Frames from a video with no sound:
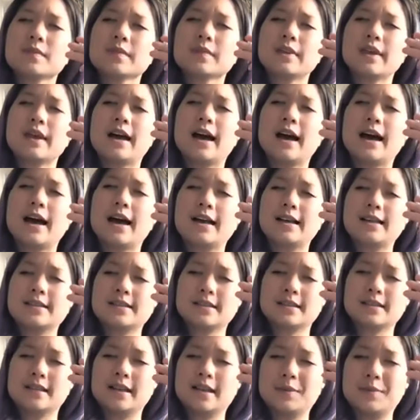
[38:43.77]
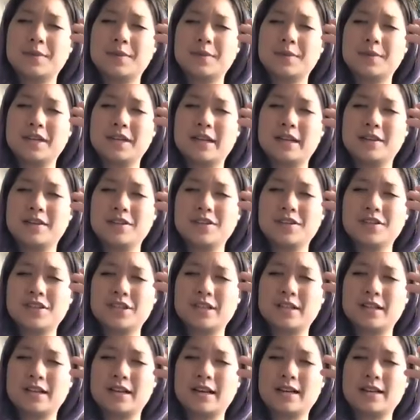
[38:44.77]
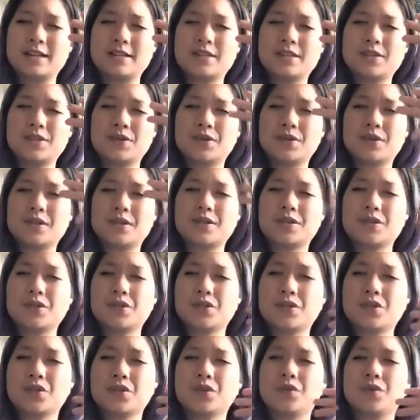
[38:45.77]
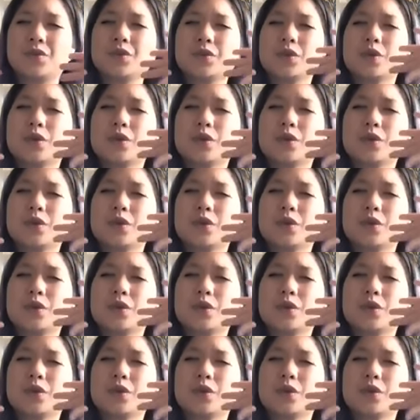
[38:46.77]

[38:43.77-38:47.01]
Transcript: highest alignment energy and highest source to